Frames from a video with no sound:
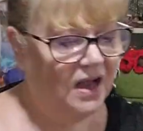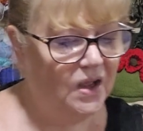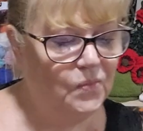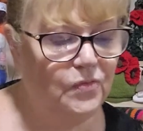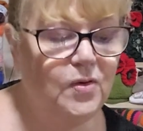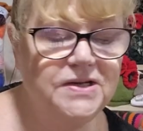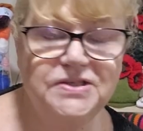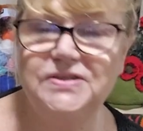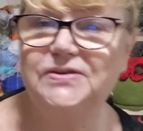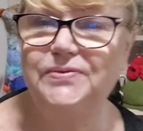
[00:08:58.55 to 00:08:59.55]
I
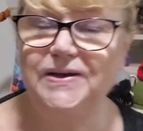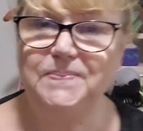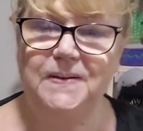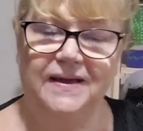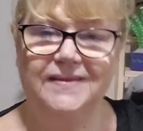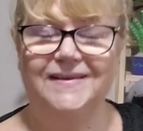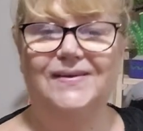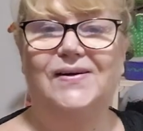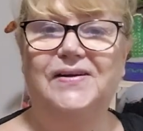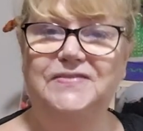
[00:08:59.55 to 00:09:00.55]
watched the replay of the
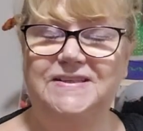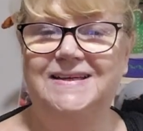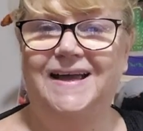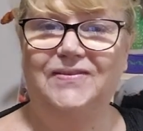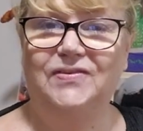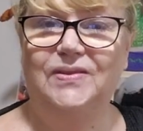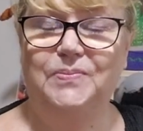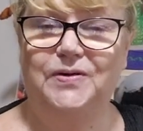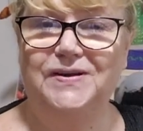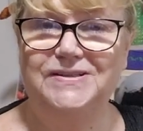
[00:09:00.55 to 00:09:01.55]
live today for the
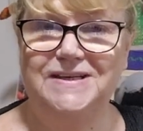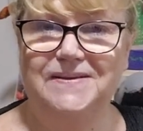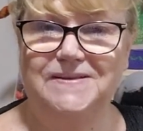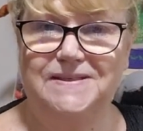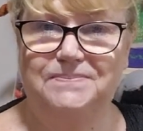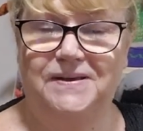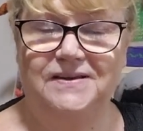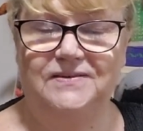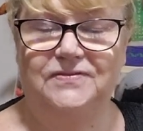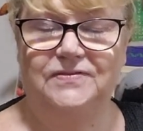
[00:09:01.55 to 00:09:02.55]
projects
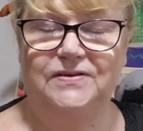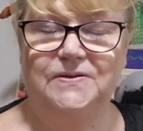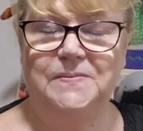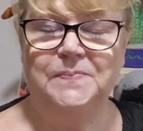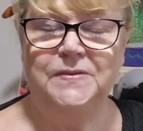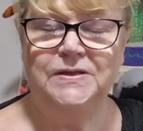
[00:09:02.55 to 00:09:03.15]
picked for